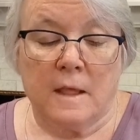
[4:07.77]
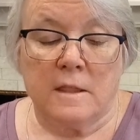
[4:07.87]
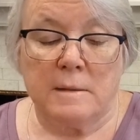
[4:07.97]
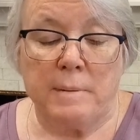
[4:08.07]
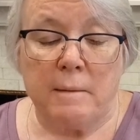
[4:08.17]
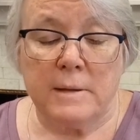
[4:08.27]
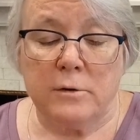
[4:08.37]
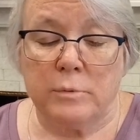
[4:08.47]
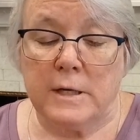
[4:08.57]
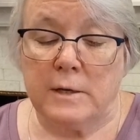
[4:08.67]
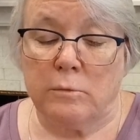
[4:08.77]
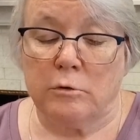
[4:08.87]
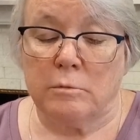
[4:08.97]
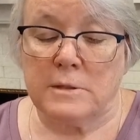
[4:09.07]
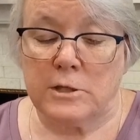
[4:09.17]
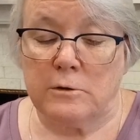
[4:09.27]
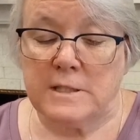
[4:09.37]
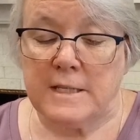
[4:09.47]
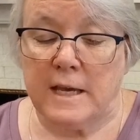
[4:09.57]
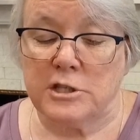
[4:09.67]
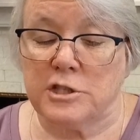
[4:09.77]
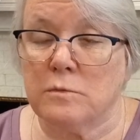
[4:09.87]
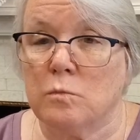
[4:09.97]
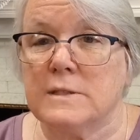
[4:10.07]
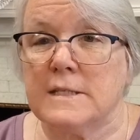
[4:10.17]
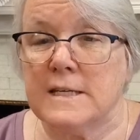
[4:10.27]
The Public Reading Room Association was